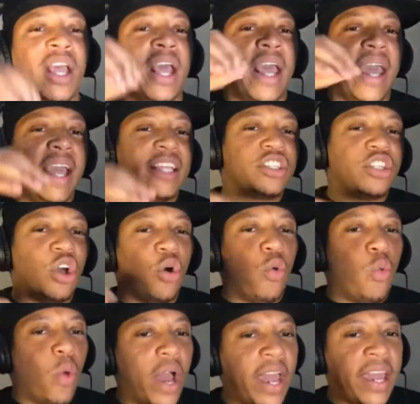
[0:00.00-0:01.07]
It's the
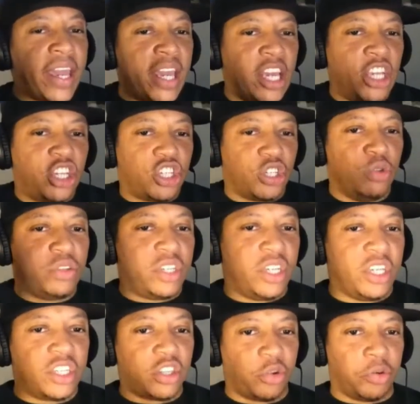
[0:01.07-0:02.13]
way he shoots
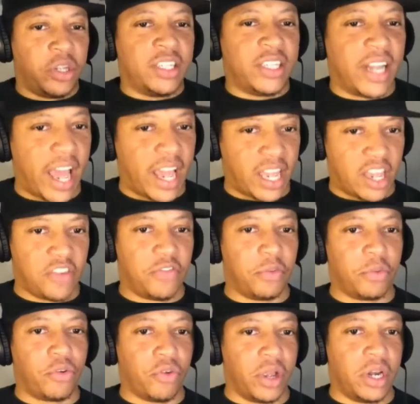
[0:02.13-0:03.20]
his threes that I give him
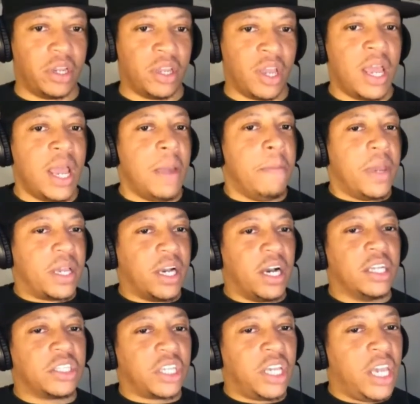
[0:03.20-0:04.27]
credit,
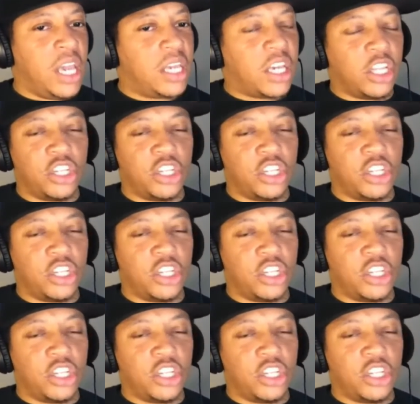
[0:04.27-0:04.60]
because he can